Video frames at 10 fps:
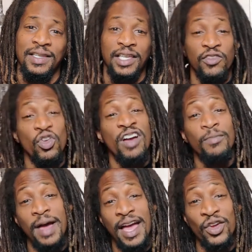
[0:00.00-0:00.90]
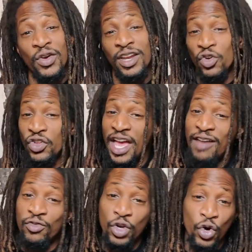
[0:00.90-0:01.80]
If you have bad credit or you
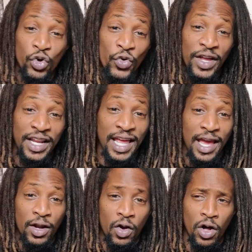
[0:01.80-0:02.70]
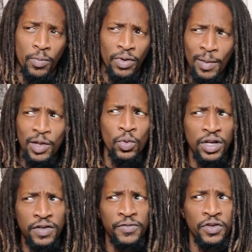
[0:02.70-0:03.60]
have no credit at all, probably one
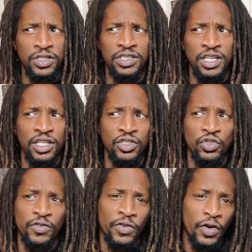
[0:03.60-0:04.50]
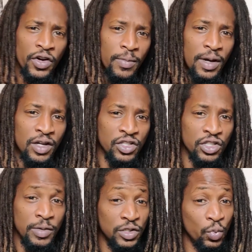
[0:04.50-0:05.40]
of the first things you've heard about in
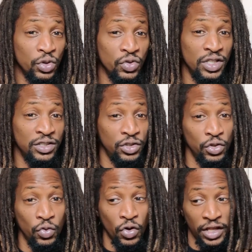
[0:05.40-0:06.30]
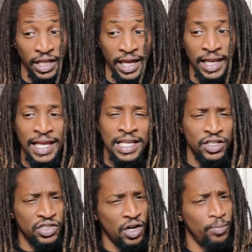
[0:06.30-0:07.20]
terms of what you can do or get
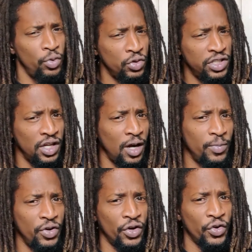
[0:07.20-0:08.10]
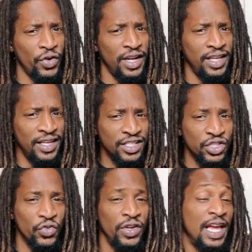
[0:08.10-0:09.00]
to start boosting up your credit
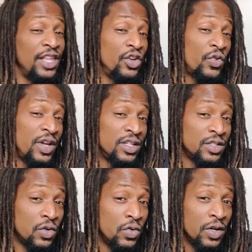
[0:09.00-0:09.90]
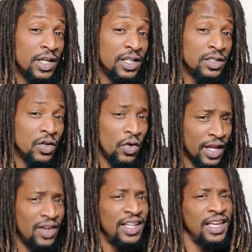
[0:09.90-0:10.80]
history and your credit score is
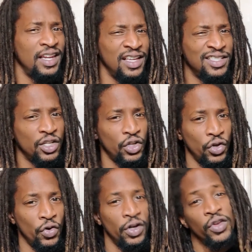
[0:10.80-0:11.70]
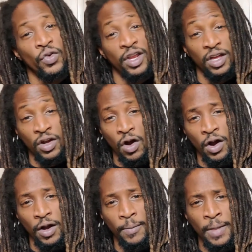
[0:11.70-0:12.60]
going out and getting a secured credit
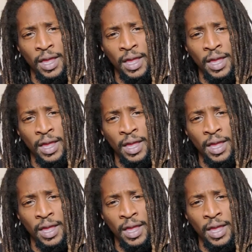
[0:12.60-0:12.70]
card.